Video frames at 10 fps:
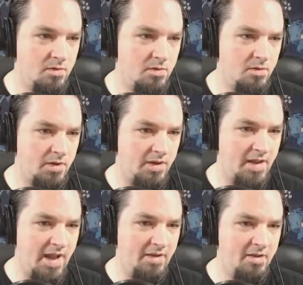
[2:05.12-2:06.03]
Look at
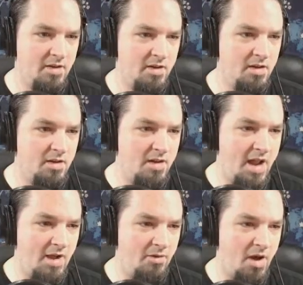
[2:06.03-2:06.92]
that.
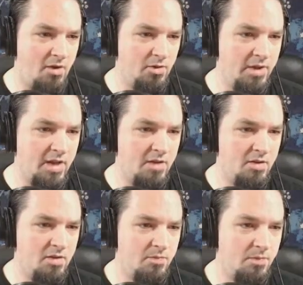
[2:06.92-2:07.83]
Now, not only
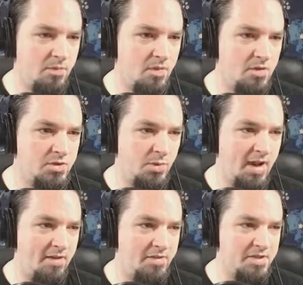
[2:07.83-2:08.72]
do we
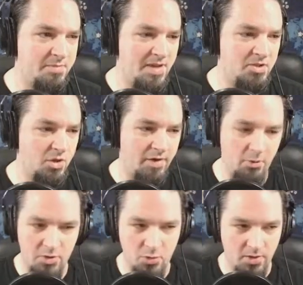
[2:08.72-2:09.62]
have this message over here,
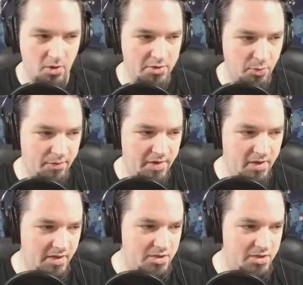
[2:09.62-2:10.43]
which we're going to reveal in